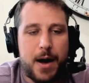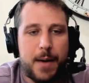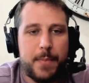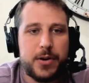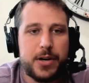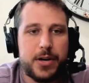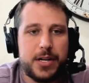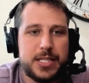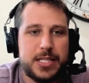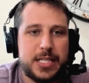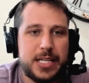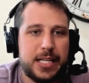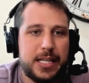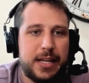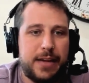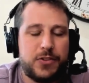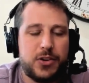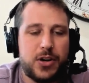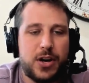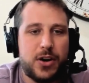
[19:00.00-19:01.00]
bummer to see a
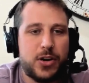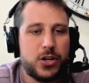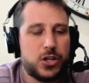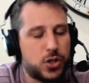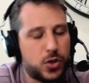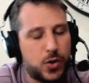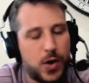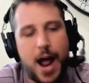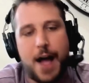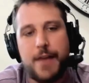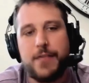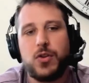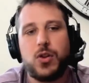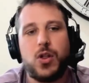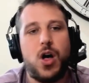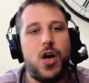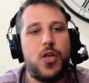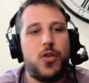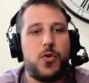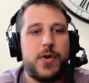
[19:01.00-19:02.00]
lifter travel
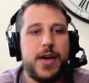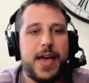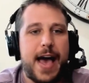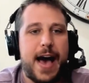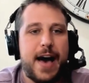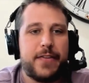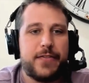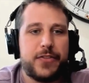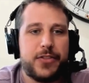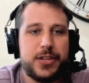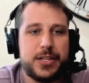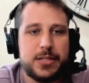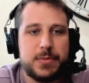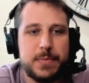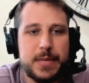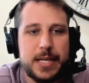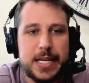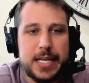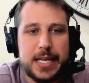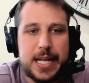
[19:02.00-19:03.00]
all the way out for this
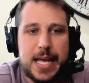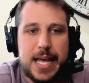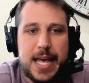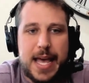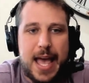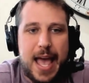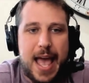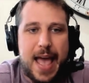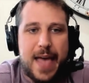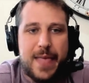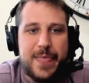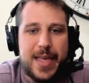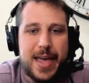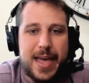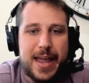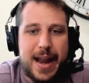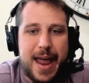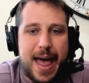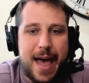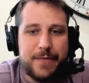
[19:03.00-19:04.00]
meet and
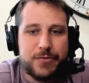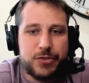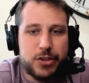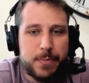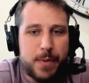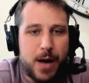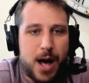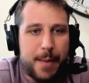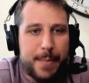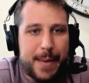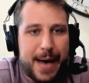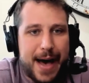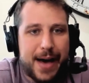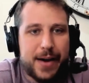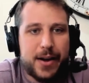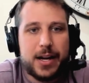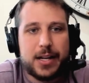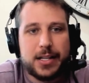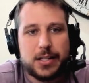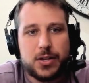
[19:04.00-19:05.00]
then have to bomb
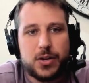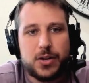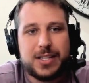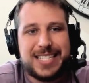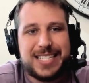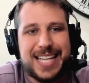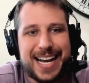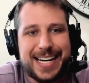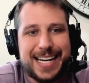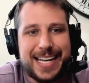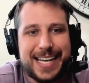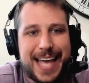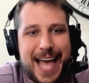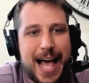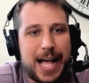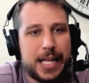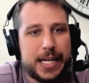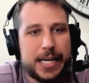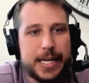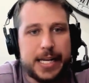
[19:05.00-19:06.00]
out on a little
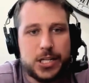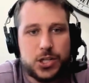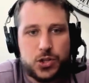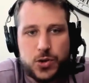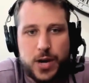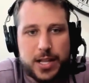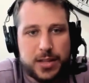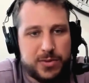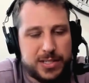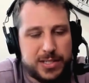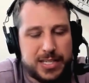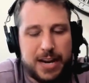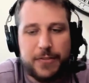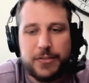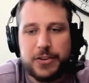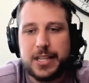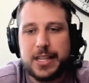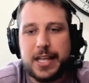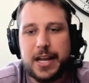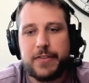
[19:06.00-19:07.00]
technicality. Strength was
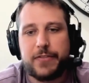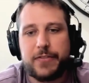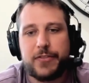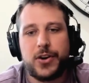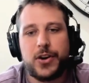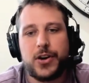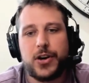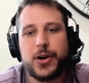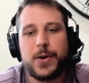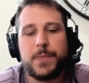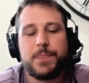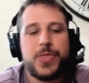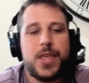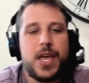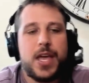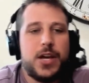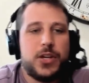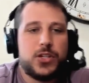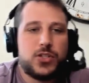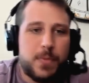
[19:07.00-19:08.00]
definitely there for her.
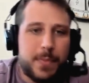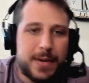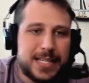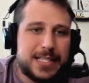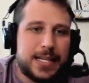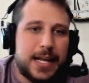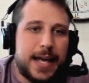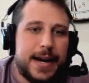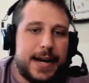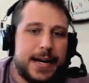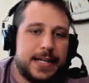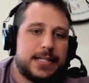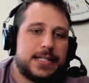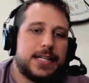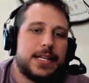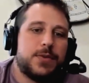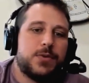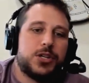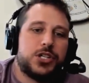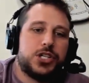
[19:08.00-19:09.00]
So I'm excited to
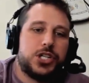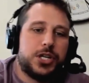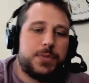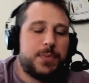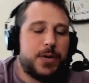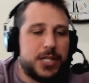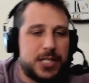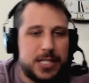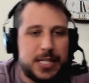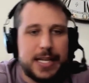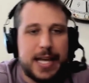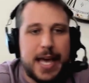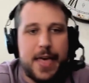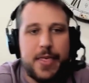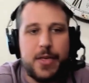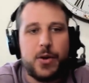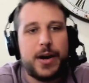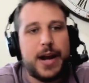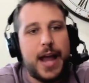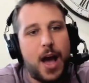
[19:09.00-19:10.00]
see what she puts
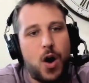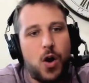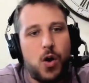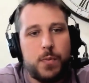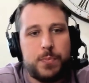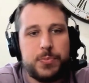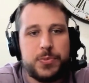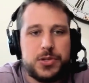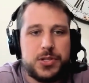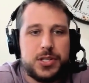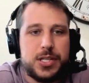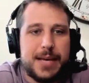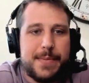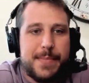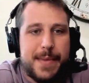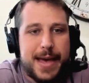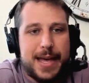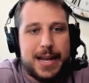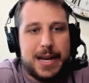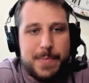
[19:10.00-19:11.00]
together, and I hope to see
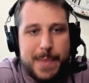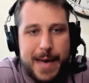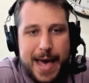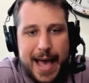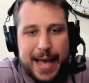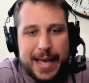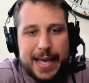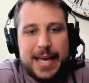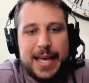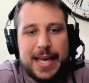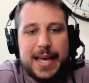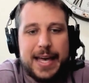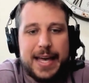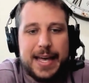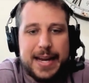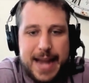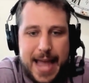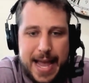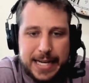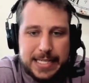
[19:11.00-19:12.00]
Amanda back
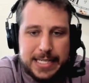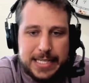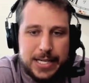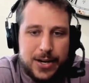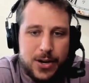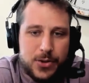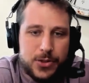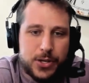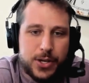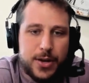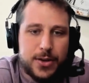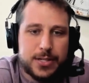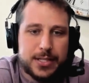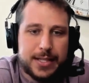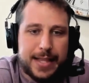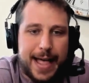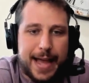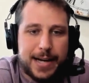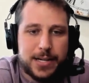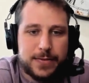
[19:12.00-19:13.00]
next year at the Ghost
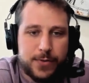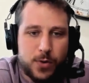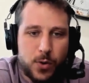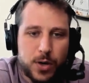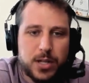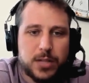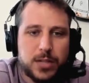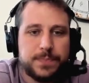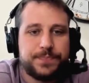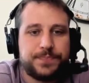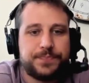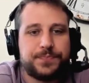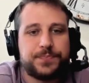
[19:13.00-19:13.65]
Clash 4.